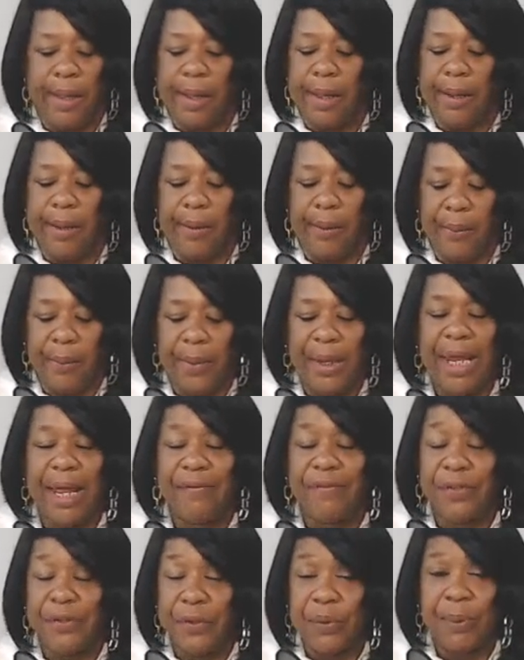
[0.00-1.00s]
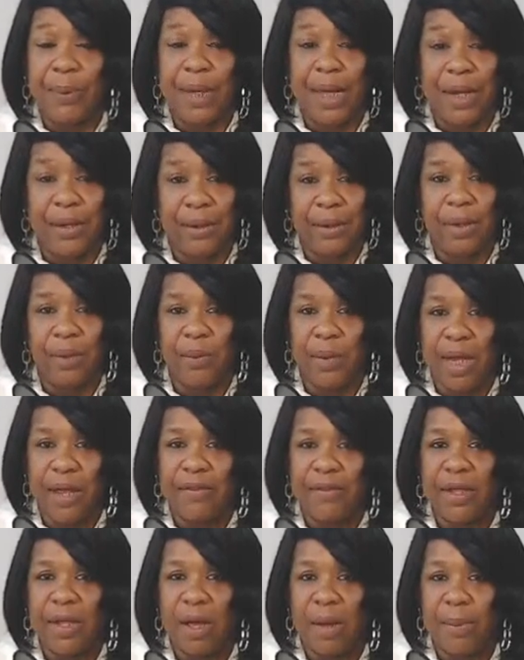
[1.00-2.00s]
We have to do better, and we have to
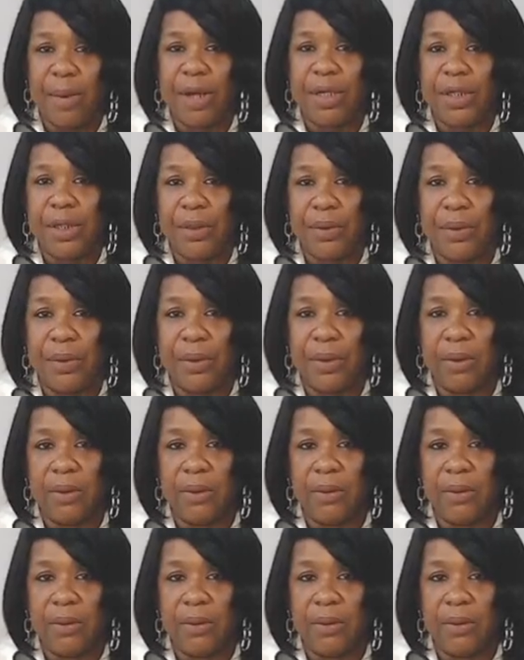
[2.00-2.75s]
help our youth.